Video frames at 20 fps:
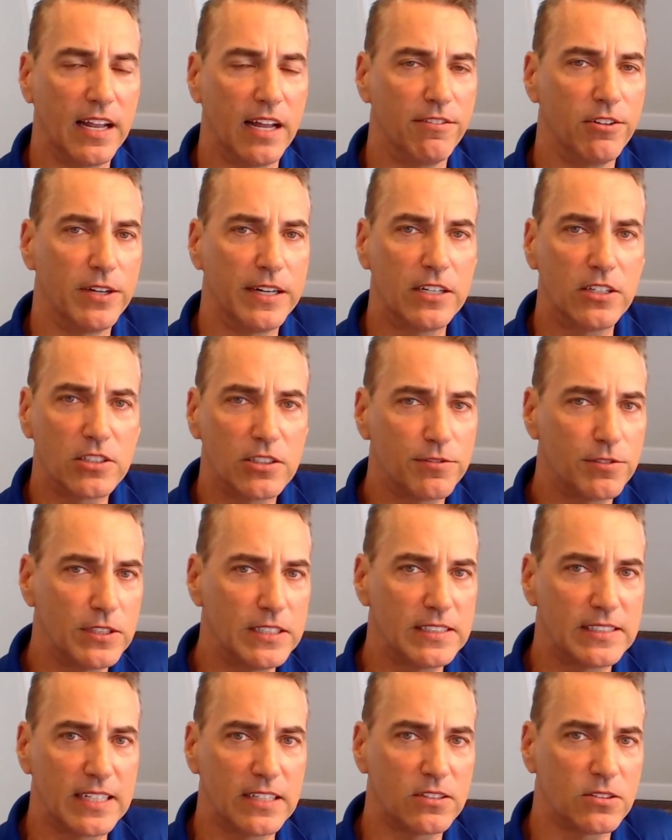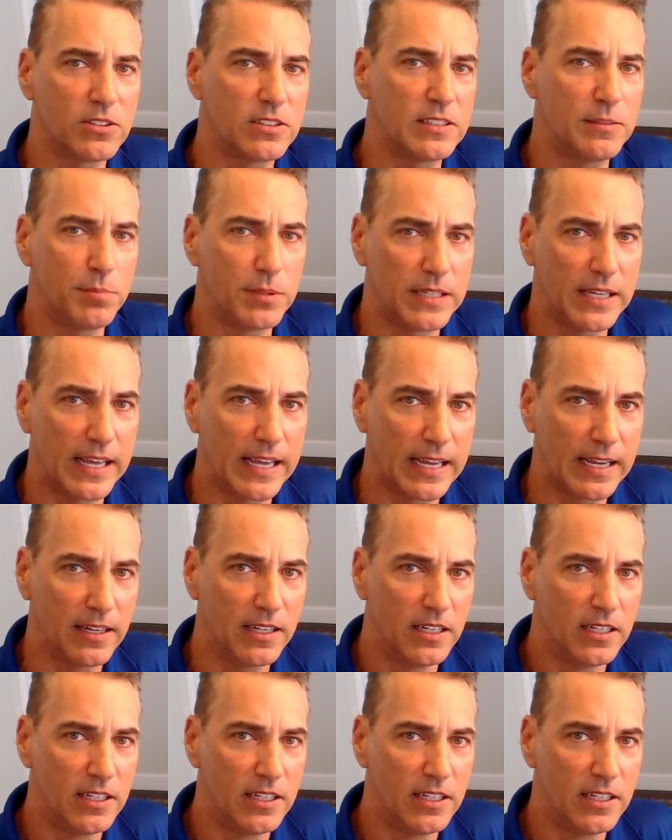level. Eric DeVries, Dental CPA.